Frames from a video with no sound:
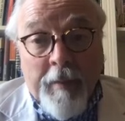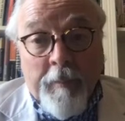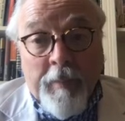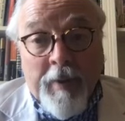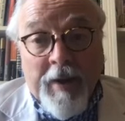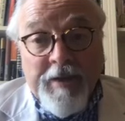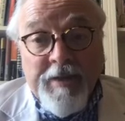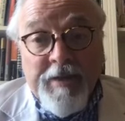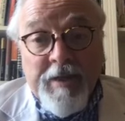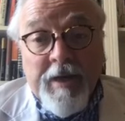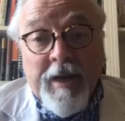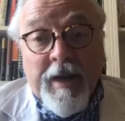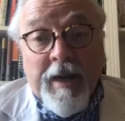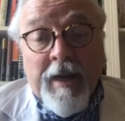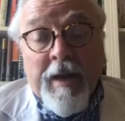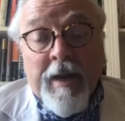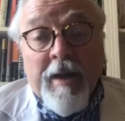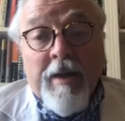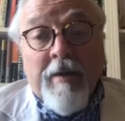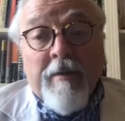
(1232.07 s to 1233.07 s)
personally
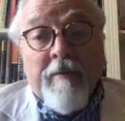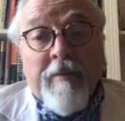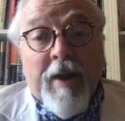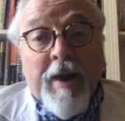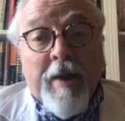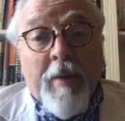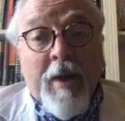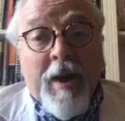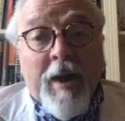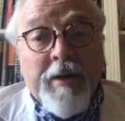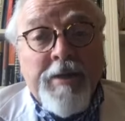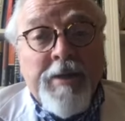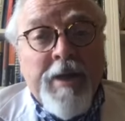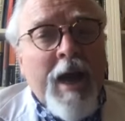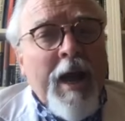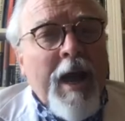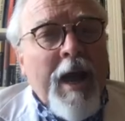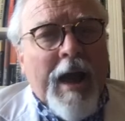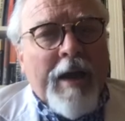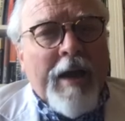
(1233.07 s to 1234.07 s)
very much,
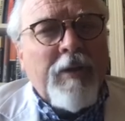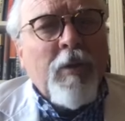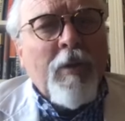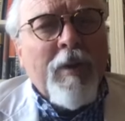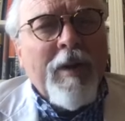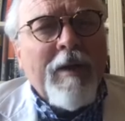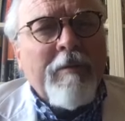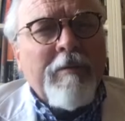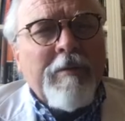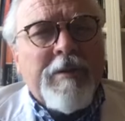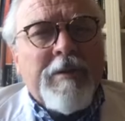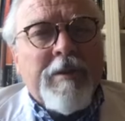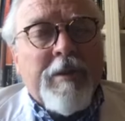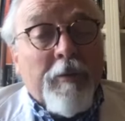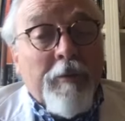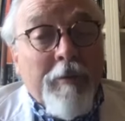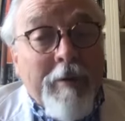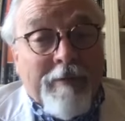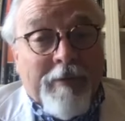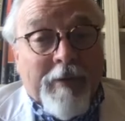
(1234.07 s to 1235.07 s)
I thought he was
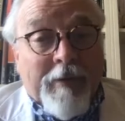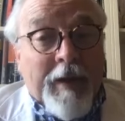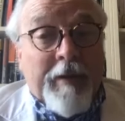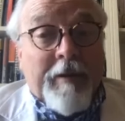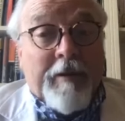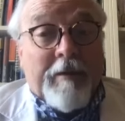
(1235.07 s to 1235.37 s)
terrific